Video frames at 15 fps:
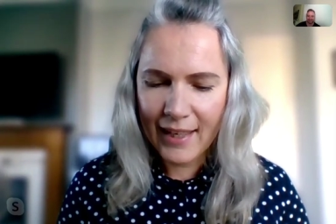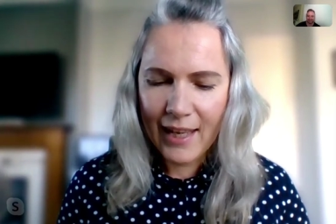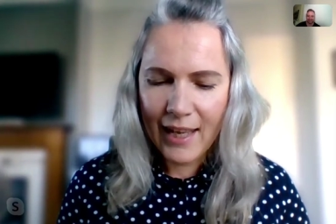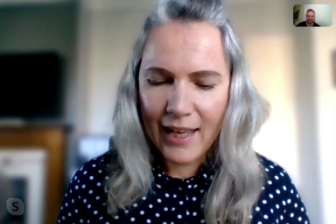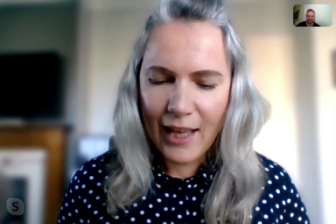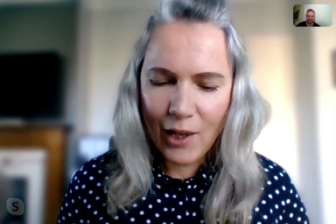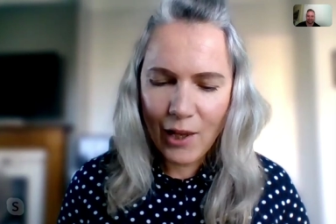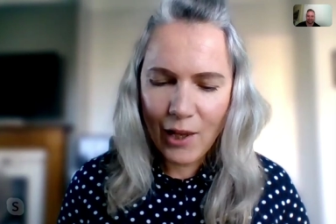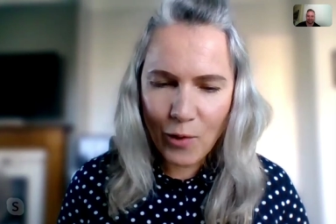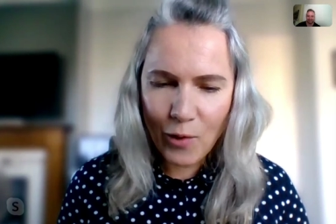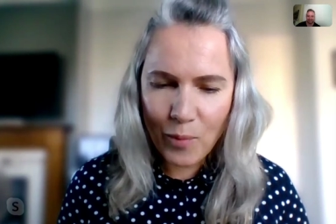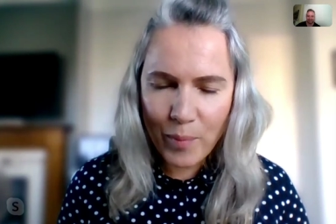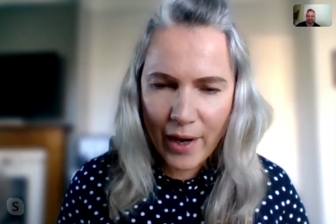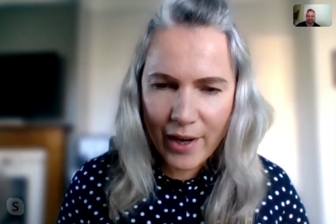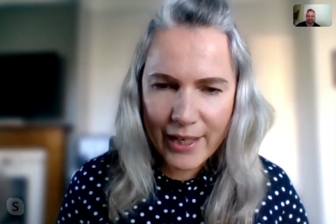Hello
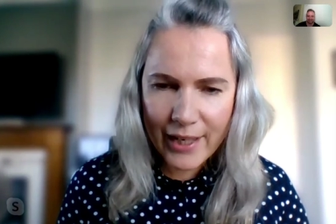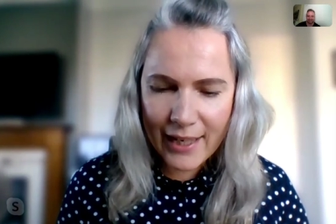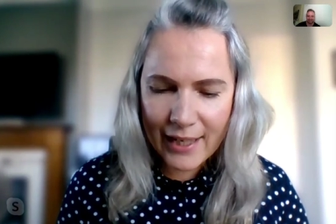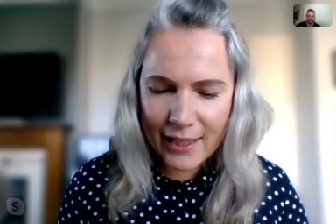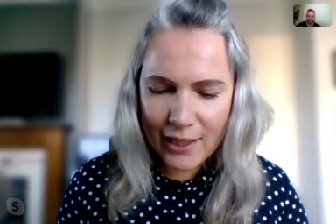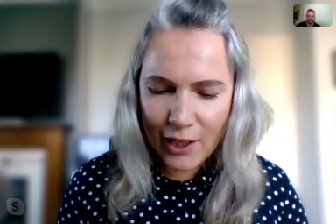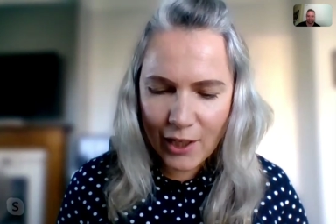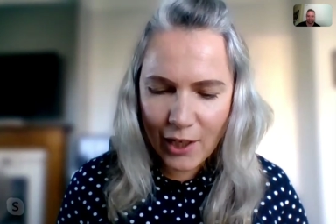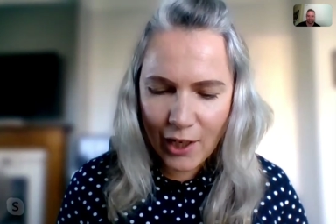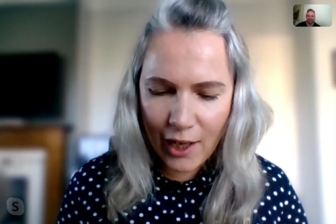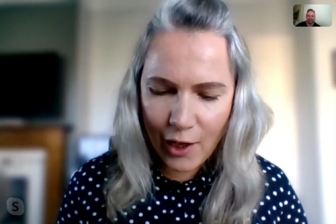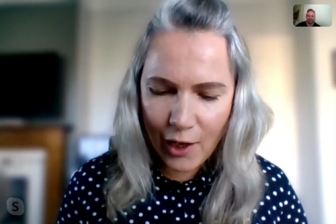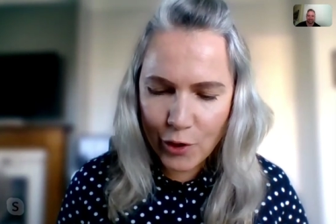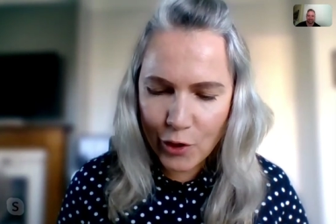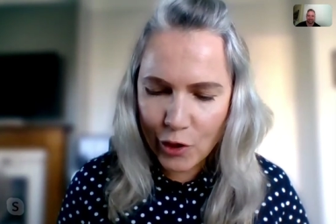Barry and hello
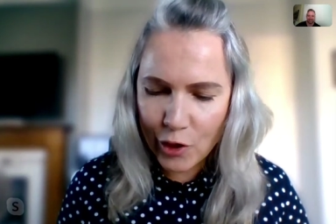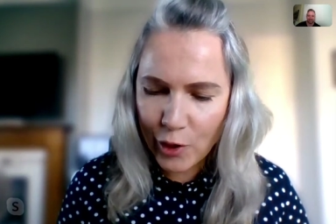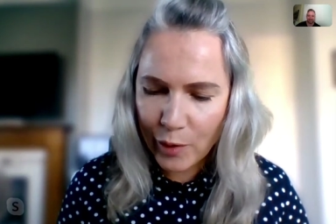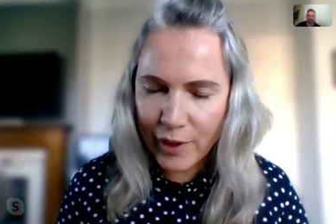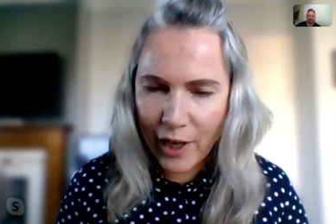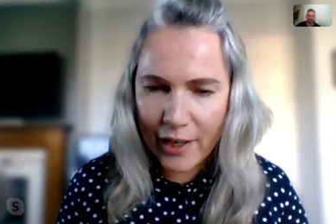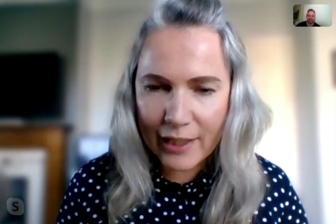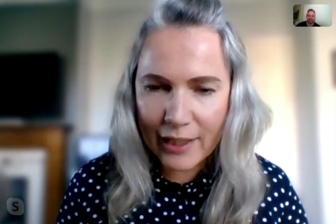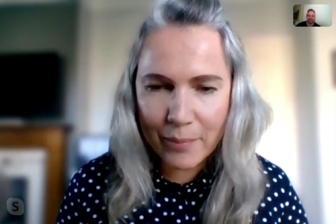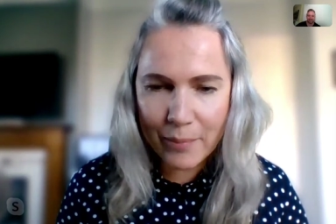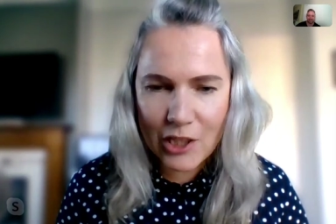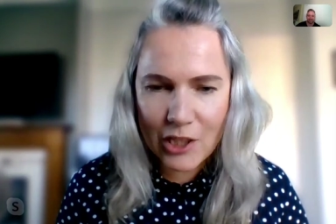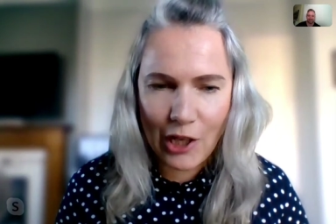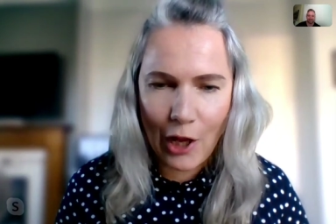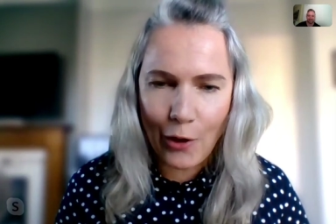Europe Direct
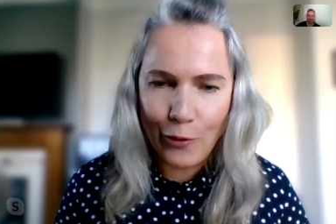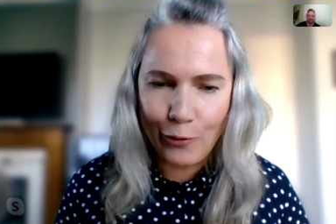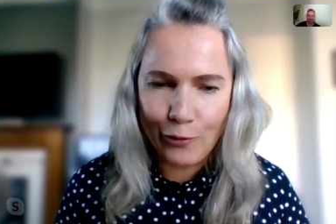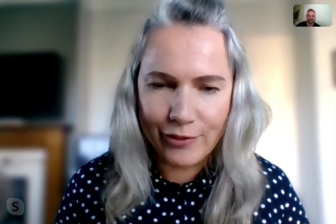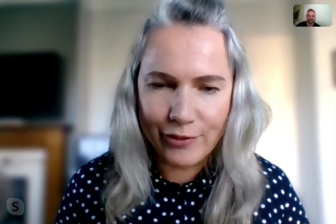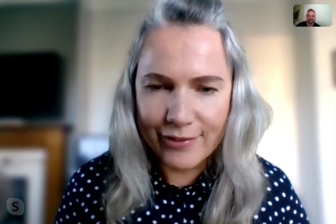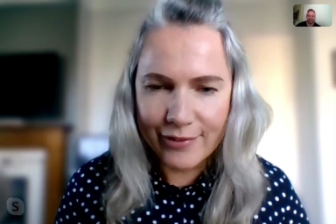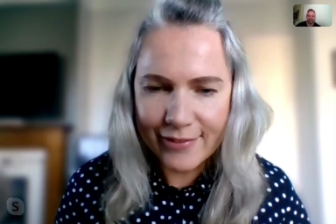Blanchardstown.